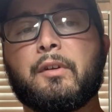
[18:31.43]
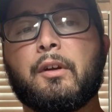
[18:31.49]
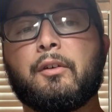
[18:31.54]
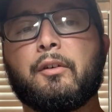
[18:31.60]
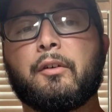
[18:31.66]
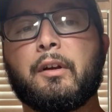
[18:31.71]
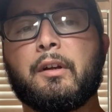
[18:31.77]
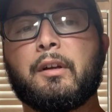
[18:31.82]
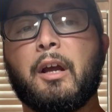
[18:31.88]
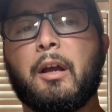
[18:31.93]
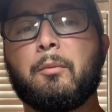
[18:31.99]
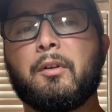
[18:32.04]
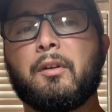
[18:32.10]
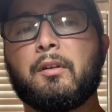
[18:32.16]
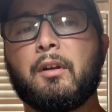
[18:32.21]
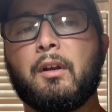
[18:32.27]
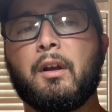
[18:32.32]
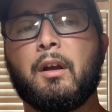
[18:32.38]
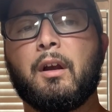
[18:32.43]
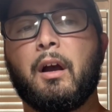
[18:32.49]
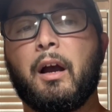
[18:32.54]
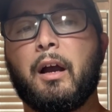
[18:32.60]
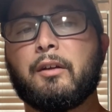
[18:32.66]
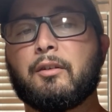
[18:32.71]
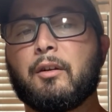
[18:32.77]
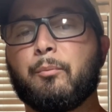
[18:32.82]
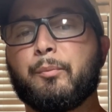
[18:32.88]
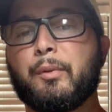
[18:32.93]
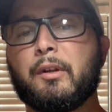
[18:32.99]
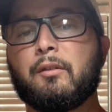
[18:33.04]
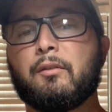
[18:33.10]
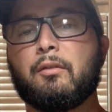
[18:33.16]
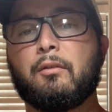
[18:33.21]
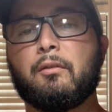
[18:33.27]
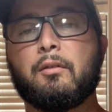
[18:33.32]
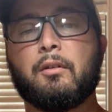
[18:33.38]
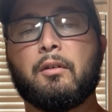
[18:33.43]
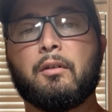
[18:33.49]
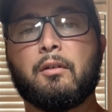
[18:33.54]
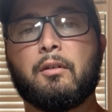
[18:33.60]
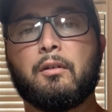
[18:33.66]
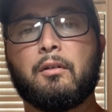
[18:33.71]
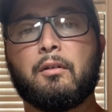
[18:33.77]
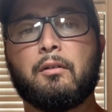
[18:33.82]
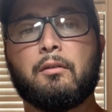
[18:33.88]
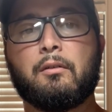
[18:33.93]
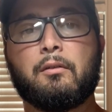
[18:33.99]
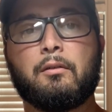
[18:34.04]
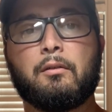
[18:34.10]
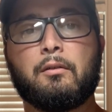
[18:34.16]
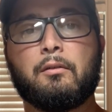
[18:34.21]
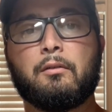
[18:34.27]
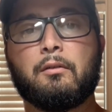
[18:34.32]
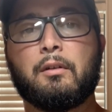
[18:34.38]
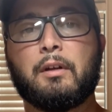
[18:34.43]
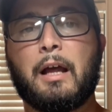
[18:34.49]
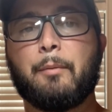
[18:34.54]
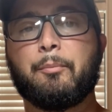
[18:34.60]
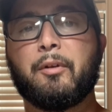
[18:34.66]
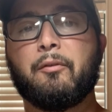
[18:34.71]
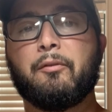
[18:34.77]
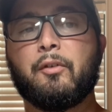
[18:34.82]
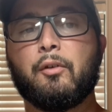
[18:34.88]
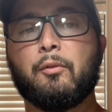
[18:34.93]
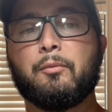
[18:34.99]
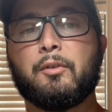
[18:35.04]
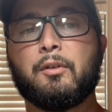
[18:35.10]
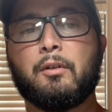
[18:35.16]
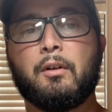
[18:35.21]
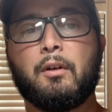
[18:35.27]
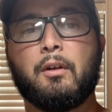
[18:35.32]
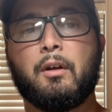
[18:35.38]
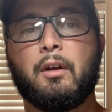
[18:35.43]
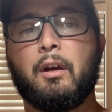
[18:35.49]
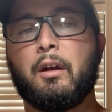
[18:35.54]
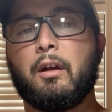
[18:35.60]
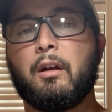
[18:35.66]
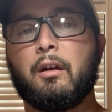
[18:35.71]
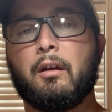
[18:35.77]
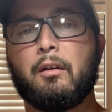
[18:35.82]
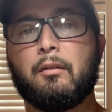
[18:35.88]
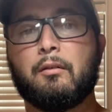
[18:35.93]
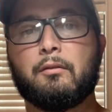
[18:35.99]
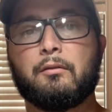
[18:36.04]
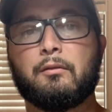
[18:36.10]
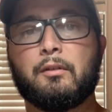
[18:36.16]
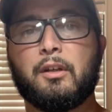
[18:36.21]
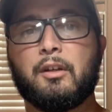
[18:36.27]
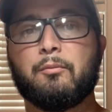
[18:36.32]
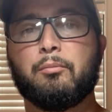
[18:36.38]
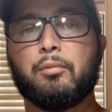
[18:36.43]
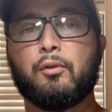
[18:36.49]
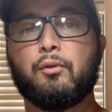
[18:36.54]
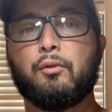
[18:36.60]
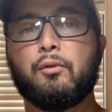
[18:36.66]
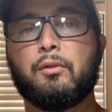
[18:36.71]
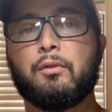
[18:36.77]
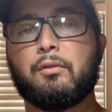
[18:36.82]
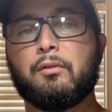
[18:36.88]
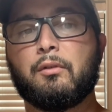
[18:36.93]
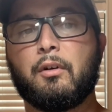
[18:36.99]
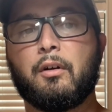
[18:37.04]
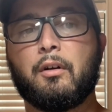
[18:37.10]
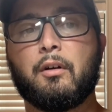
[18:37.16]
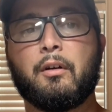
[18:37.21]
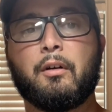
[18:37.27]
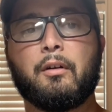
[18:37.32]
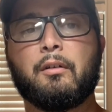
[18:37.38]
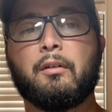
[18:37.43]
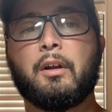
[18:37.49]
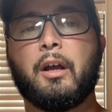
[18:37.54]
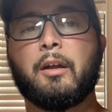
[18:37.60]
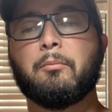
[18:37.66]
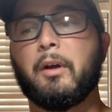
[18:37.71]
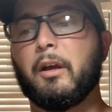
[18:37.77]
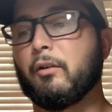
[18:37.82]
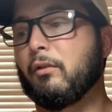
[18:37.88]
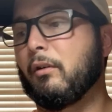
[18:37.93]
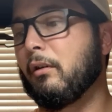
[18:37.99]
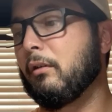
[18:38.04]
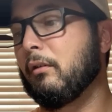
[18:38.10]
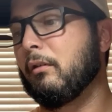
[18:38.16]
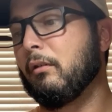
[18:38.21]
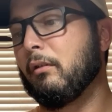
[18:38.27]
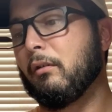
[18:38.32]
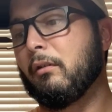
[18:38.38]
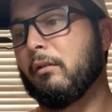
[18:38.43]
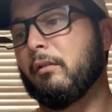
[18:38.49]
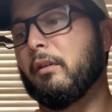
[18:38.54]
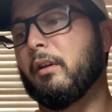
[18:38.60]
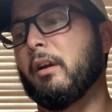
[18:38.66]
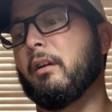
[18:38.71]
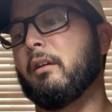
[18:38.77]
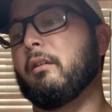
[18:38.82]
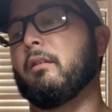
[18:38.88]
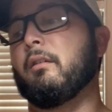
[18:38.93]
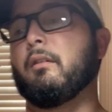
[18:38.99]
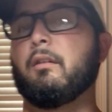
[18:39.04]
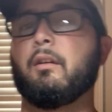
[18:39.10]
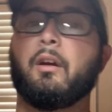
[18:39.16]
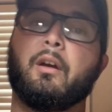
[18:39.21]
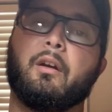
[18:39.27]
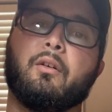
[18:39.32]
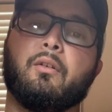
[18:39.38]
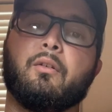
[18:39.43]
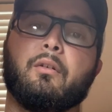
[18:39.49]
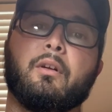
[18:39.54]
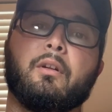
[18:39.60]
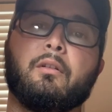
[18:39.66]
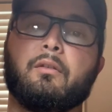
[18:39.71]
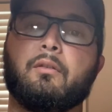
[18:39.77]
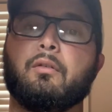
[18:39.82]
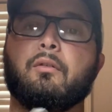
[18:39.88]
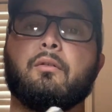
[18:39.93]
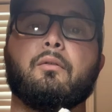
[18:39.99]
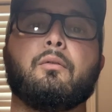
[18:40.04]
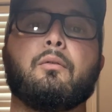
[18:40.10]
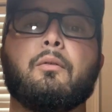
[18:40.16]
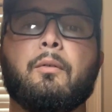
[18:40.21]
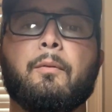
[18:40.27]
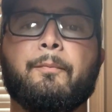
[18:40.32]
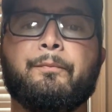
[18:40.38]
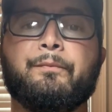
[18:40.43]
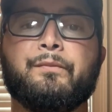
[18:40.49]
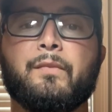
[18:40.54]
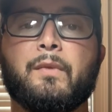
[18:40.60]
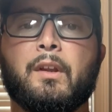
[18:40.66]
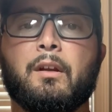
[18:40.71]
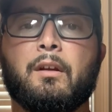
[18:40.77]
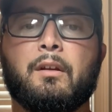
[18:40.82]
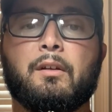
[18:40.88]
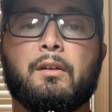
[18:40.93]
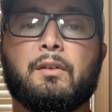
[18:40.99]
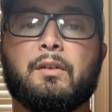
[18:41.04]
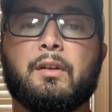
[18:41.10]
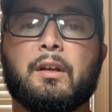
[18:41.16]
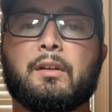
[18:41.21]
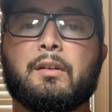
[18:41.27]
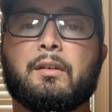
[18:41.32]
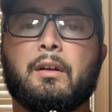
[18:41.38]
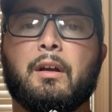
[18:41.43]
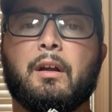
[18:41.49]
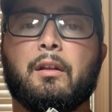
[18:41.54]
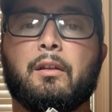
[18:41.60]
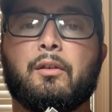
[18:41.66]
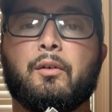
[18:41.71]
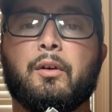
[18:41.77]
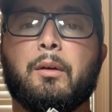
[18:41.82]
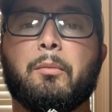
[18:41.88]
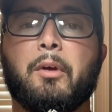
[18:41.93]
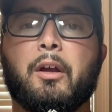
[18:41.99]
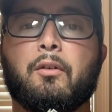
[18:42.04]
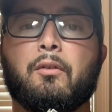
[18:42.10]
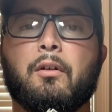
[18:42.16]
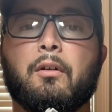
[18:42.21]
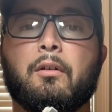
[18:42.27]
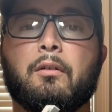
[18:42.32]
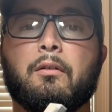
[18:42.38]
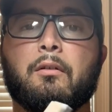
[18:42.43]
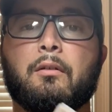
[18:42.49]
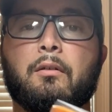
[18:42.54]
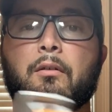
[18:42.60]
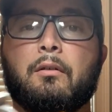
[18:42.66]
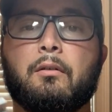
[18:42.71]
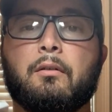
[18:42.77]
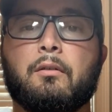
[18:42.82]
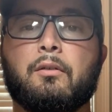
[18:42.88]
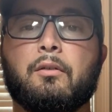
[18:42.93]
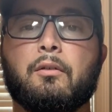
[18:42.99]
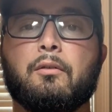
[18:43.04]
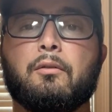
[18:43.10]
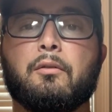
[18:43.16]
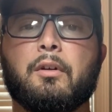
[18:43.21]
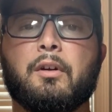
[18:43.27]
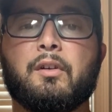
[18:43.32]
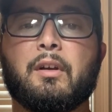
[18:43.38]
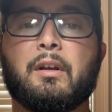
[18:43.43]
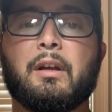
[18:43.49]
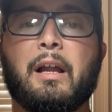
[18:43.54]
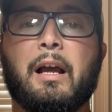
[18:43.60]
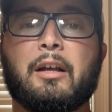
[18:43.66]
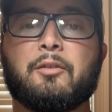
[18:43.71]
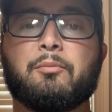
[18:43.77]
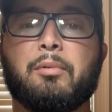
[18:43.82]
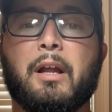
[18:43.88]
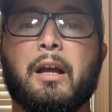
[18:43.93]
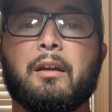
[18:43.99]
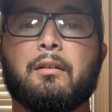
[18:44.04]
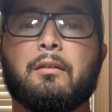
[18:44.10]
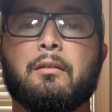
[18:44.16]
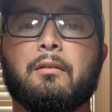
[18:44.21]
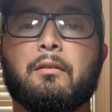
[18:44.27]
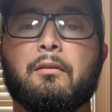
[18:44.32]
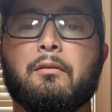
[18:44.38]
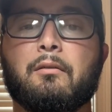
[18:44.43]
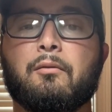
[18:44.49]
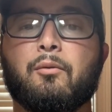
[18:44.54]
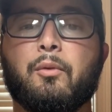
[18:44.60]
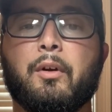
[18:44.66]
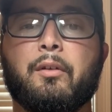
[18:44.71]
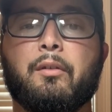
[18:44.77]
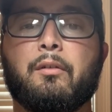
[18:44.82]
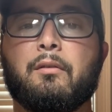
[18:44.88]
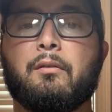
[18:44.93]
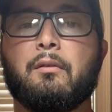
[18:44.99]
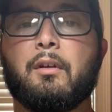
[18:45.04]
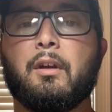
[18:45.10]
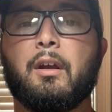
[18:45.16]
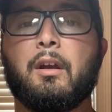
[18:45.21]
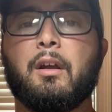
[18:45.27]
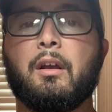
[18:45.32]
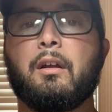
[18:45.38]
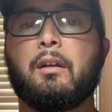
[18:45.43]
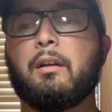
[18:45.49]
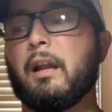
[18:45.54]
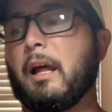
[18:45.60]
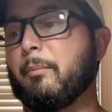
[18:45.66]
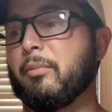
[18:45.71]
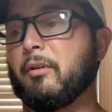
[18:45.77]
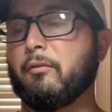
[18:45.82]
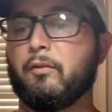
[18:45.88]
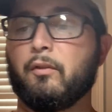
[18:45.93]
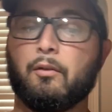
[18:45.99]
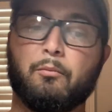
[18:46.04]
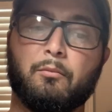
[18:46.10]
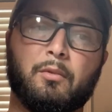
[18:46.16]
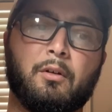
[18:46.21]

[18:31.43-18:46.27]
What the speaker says: grit, diamonds, I jump into the lapping films. These blues are 9 micron. Then I go into 6 and 3 micron. So it's a glass platen with a lapping film.